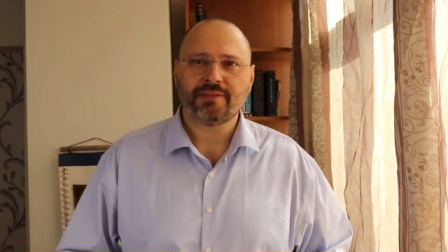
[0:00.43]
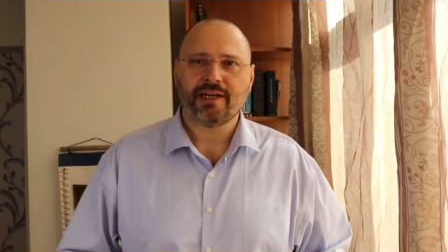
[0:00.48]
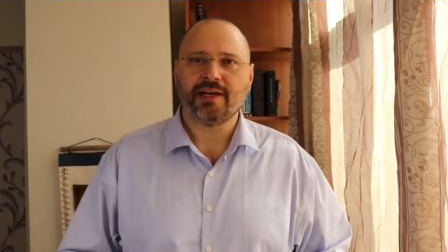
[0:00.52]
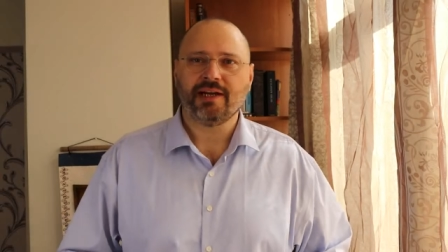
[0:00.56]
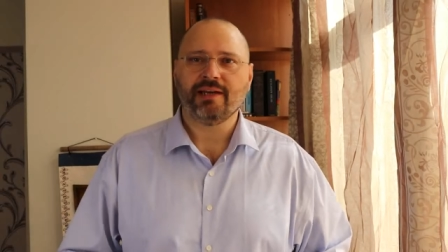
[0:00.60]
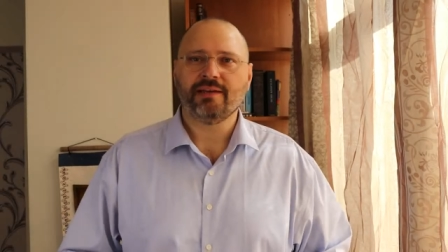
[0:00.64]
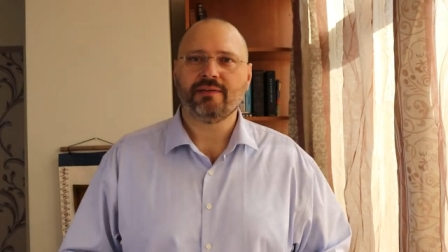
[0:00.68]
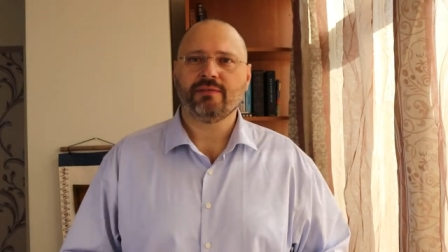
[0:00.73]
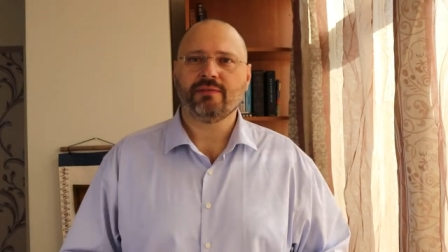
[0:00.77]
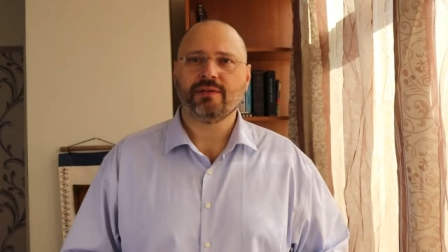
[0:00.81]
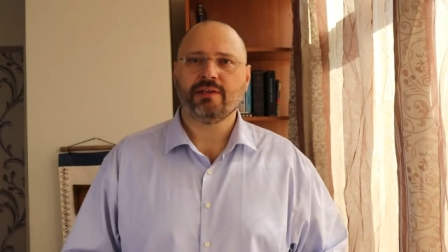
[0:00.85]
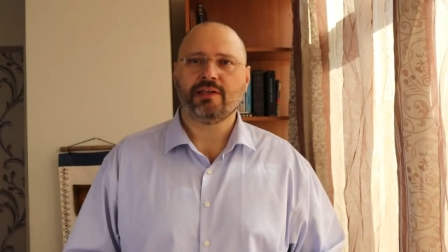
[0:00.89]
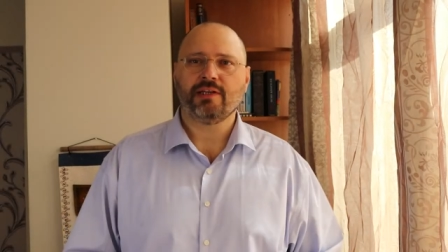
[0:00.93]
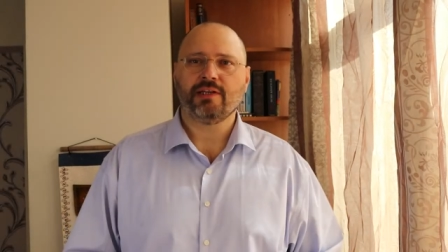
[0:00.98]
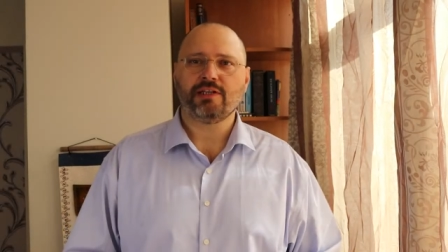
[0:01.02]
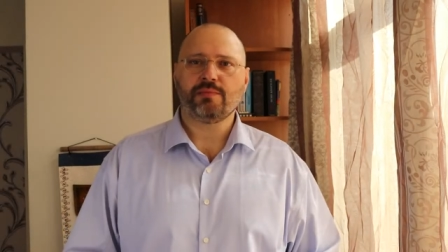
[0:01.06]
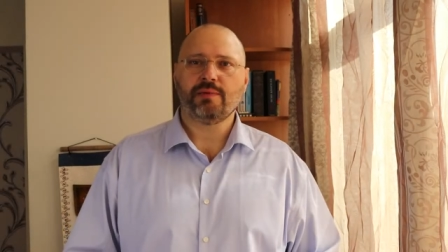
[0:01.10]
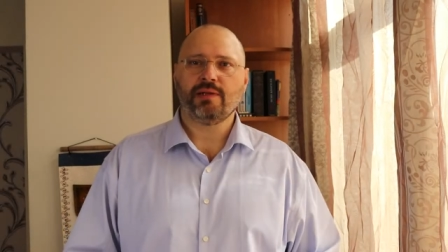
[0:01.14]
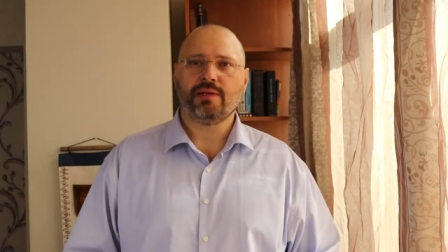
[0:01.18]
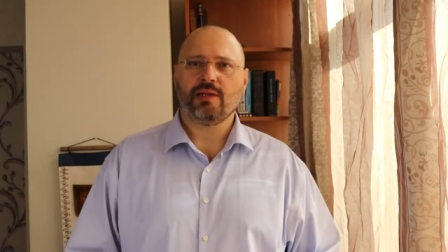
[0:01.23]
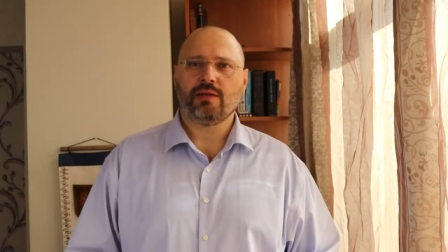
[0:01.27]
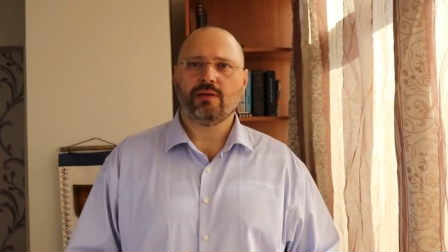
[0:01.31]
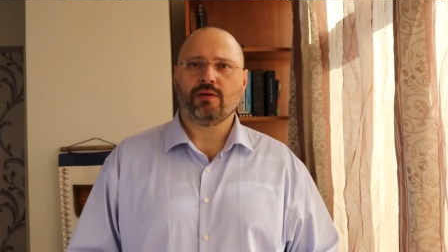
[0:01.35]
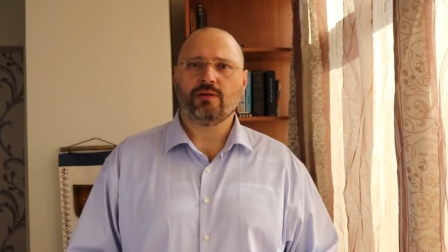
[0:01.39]
Hi, it
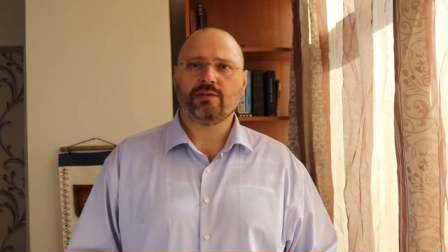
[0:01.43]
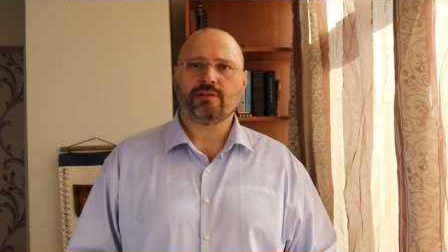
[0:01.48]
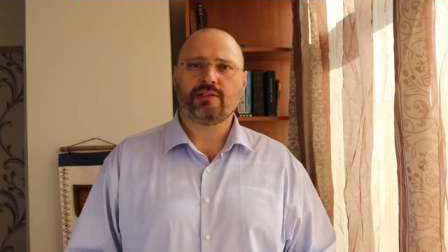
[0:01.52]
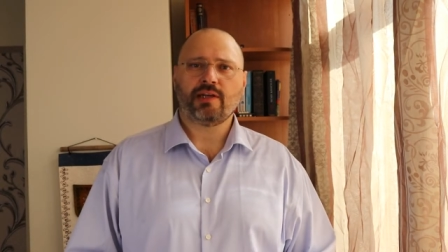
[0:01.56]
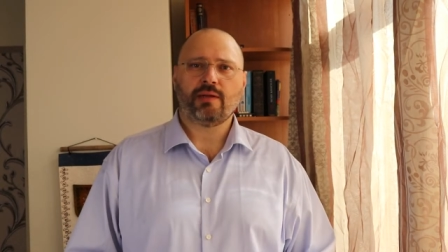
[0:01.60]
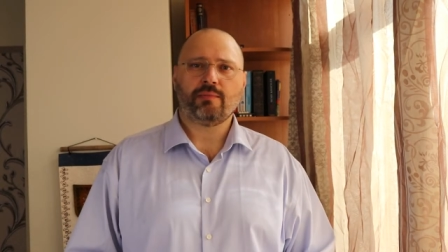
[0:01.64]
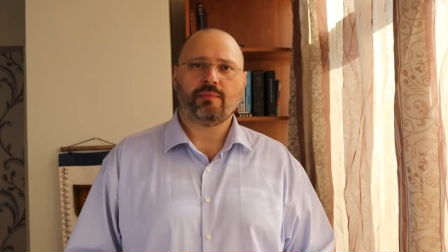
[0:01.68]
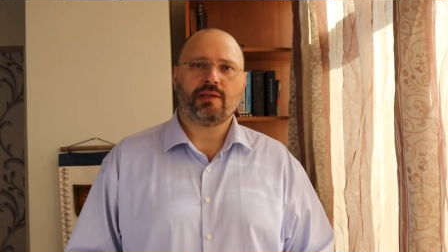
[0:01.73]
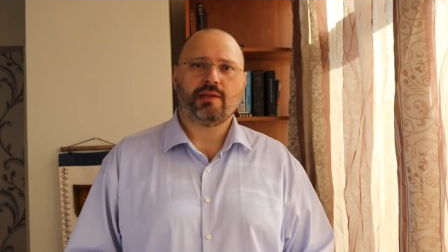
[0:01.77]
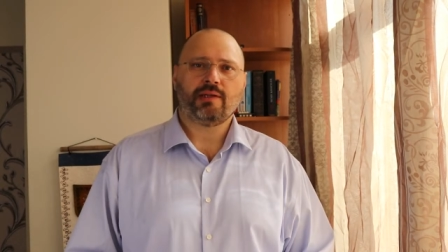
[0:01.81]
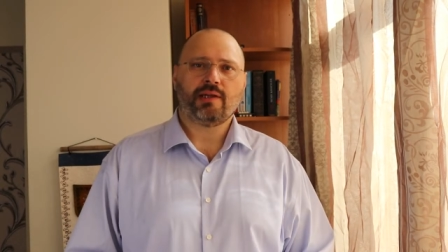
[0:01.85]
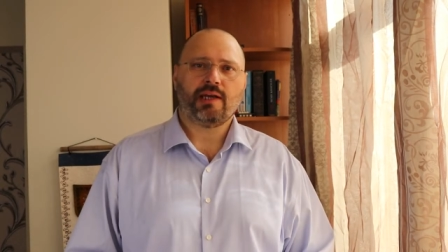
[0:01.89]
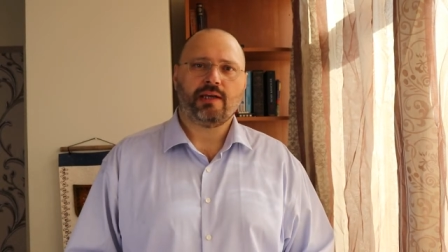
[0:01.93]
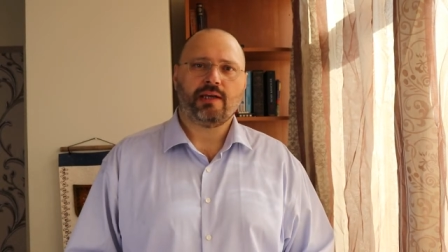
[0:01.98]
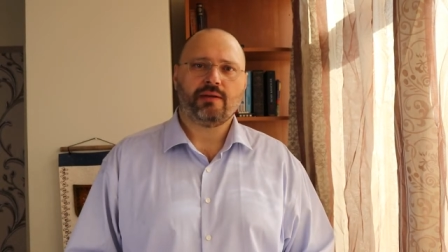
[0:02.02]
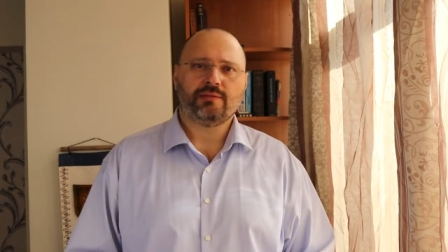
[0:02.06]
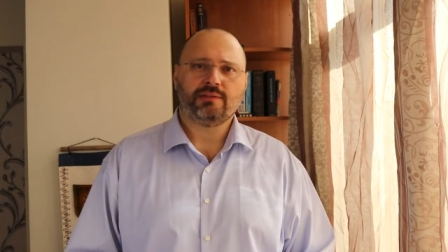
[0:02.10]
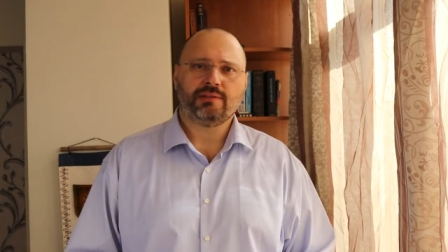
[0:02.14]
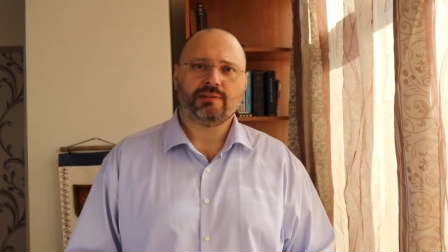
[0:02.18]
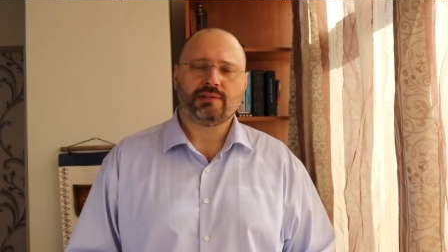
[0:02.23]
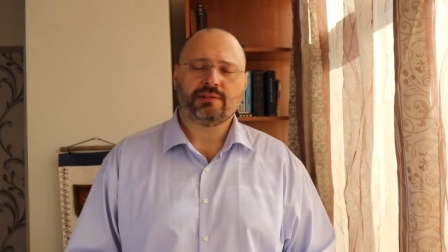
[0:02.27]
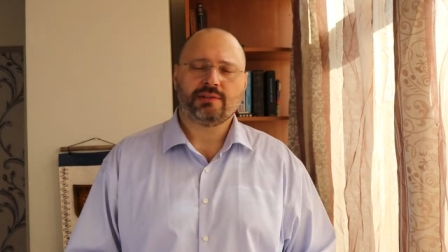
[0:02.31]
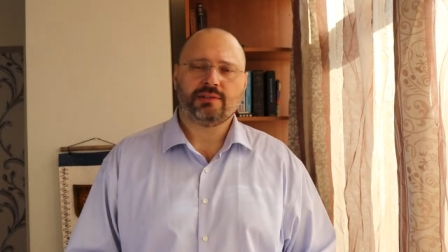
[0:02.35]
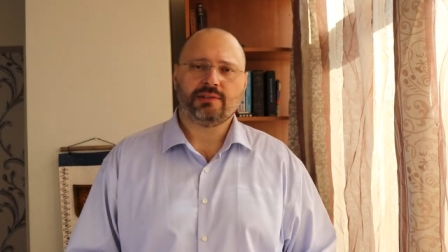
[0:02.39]
has been a long time that I
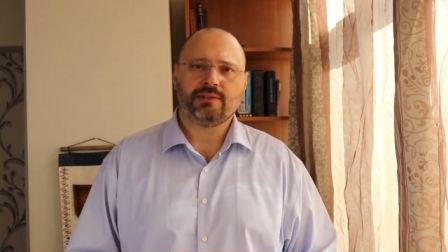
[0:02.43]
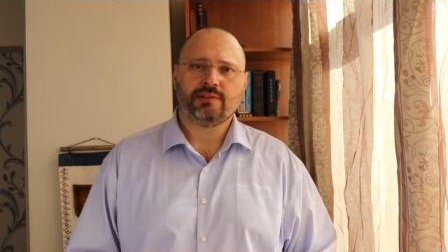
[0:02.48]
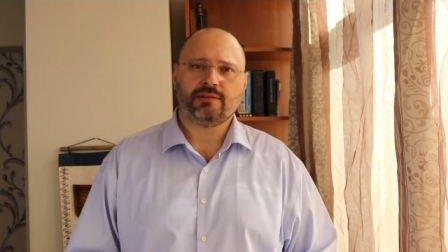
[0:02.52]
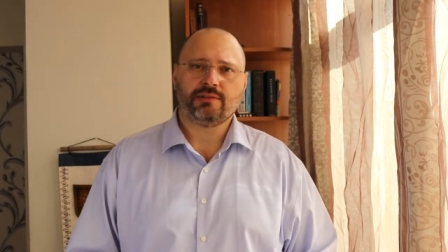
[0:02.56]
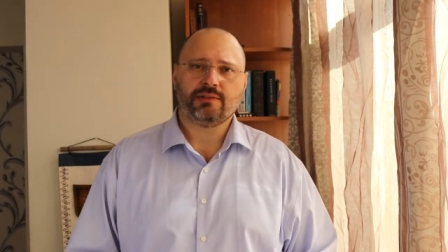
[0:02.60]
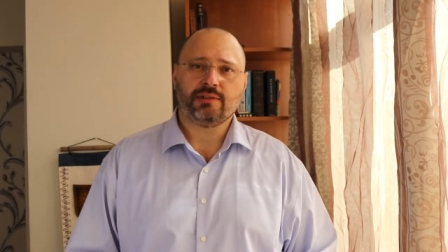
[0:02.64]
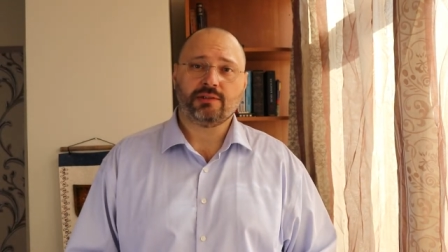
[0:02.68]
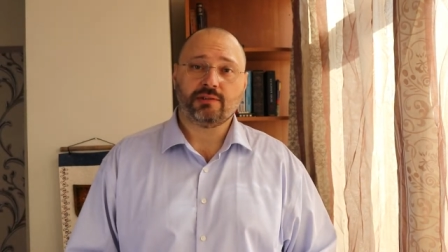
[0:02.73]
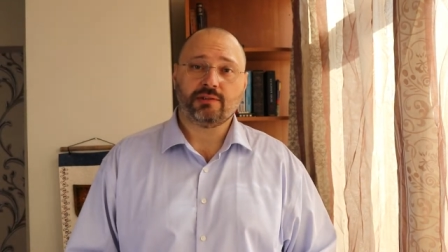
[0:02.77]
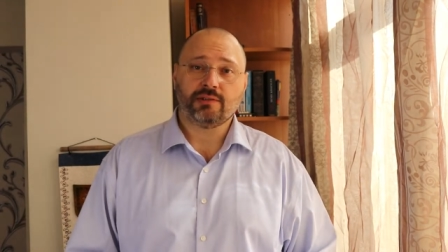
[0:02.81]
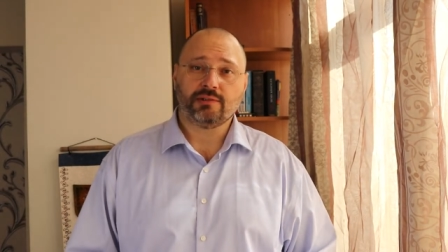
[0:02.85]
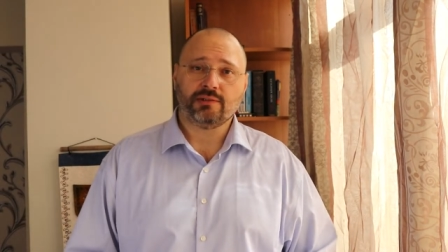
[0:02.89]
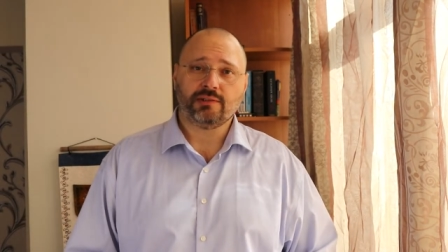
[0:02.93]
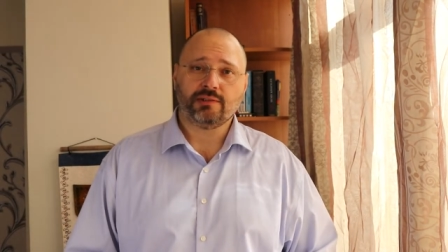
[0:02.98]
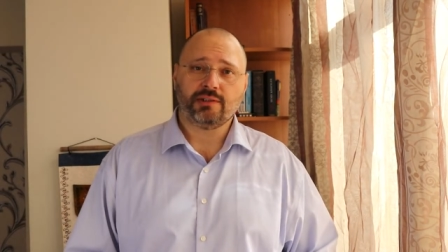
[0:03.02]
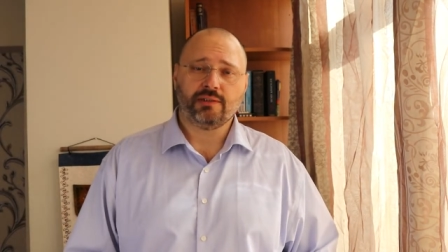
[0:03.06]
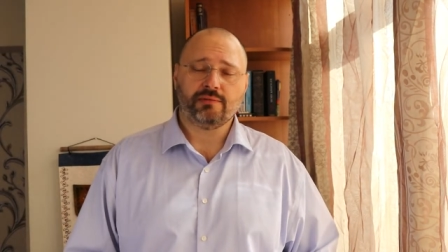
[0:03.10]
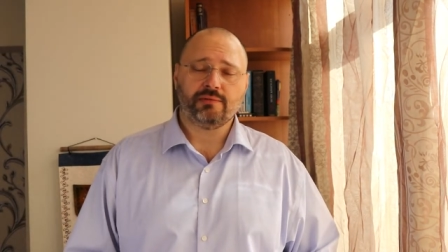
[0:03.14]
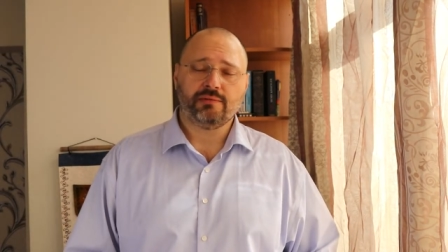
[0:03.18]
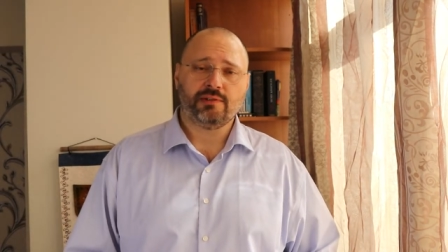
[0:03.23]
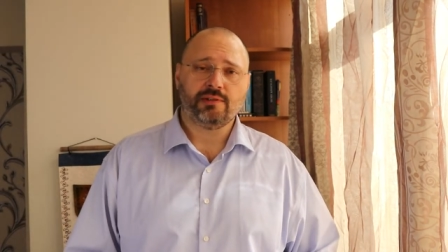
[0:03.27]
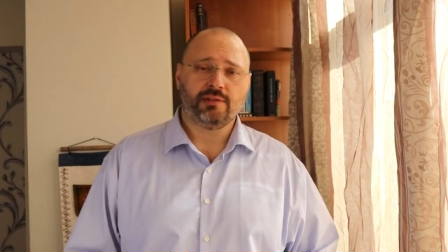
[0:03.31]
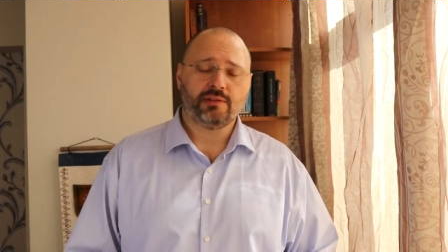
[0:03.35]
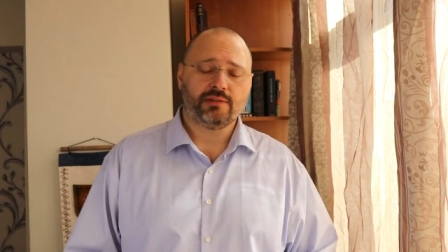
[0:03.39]
haven't uh, recorded
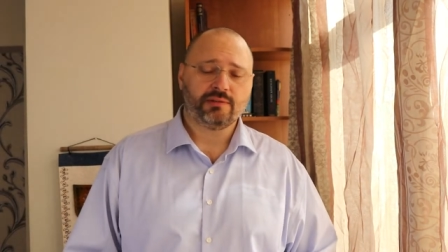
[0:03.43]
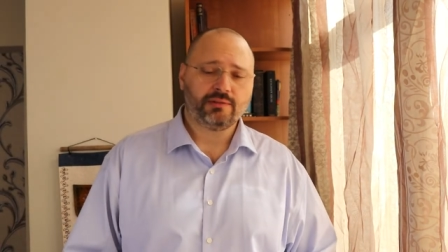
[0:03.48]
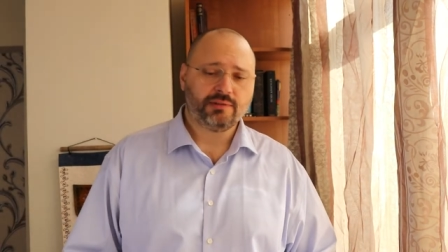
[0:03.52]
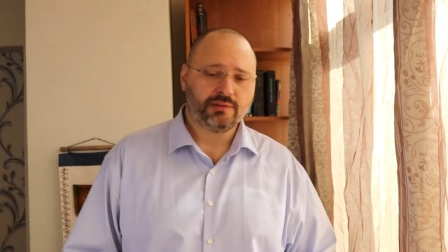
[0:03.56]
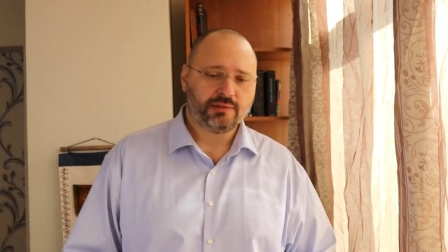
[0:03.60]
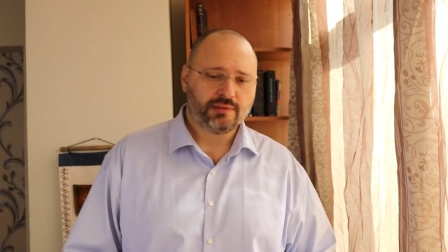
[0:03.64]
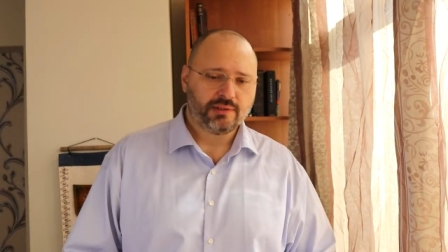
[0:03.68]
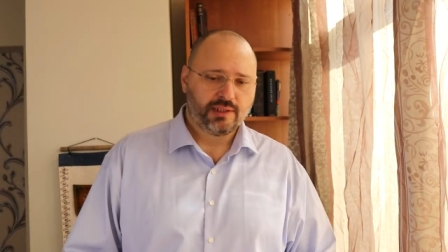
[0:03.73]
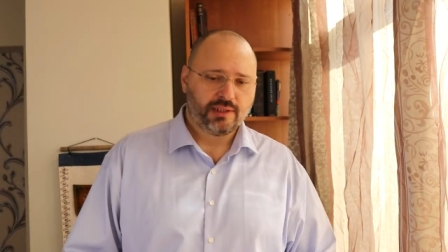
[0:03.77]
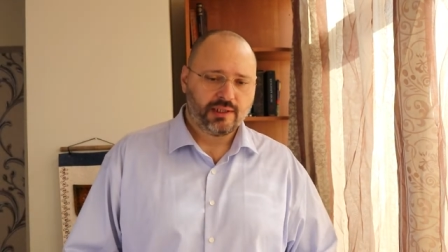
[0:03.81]
a video,